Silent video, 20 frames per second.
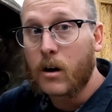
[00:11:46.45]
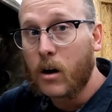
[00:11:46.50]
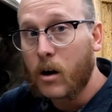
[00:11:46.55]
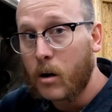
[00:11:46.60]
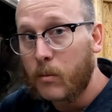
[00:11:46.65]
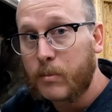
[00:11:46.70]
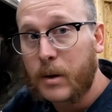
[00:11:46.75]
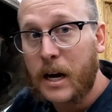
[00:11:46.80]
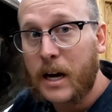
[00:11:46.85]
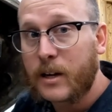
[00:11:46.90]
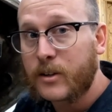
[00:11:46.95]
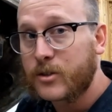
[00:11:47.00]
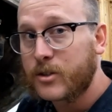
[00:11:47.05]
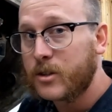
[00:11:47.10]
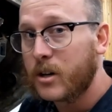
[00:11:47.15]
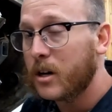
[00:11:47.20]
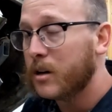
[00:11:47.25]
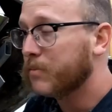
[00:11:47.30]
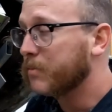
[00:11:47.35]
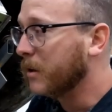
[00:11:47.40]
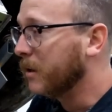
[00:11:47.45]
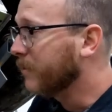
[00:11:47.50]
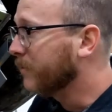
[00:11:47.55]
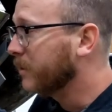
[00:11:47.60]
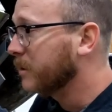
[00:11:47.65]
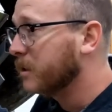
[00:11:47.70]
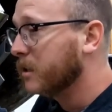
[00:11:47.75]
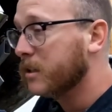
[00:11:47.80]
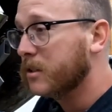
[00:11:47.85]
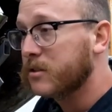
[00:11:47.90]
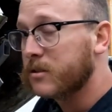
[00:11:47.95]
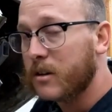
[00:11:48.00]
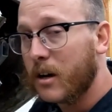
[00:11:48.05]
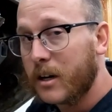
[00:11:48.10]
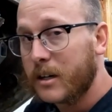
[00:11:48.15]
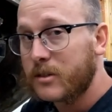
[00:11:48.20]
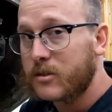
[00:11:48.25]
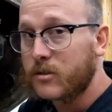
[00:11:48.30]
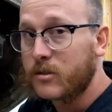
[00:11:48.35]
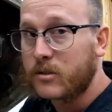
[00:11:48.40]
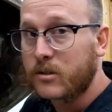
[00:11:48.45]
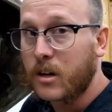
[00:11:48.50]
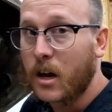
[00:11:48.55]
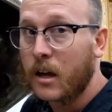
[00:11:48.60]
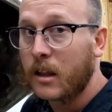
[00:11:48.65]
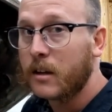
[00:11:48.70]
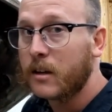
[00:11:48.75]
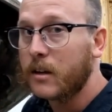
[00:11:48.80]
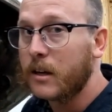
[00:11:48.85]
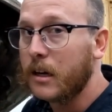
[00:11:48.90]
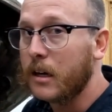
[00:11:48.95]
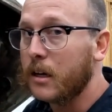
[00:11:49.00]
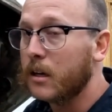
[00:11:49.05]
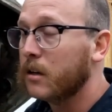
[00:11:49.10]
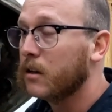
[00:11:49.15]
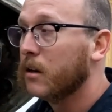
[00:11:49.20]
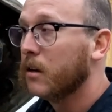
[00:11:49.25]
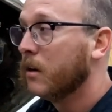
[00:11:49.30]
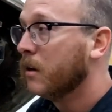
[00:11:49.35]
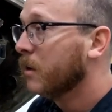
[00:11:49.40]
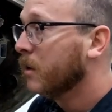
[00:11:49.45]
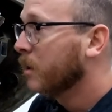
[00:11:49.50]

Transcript: all patched up and everything's nice and solid again.